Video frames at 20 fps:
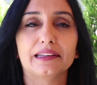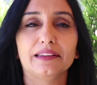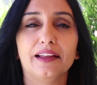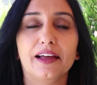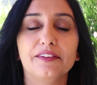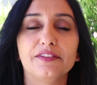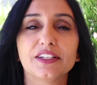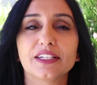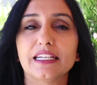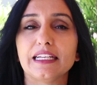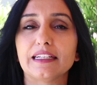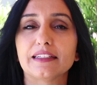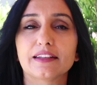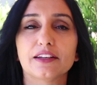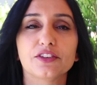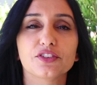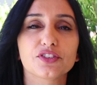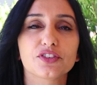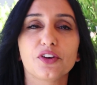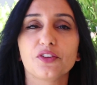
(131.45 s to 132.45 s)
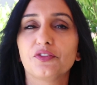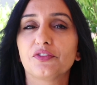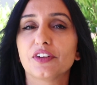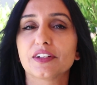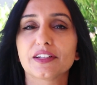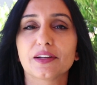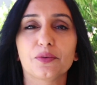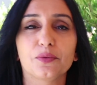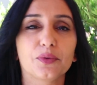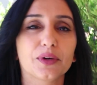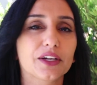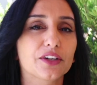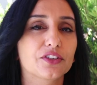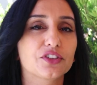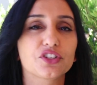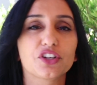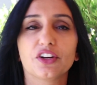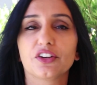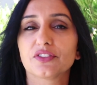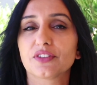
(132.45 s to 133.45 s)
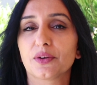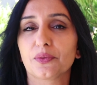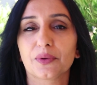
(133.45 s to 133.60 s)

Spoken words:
love seats and sofas and wicker chairs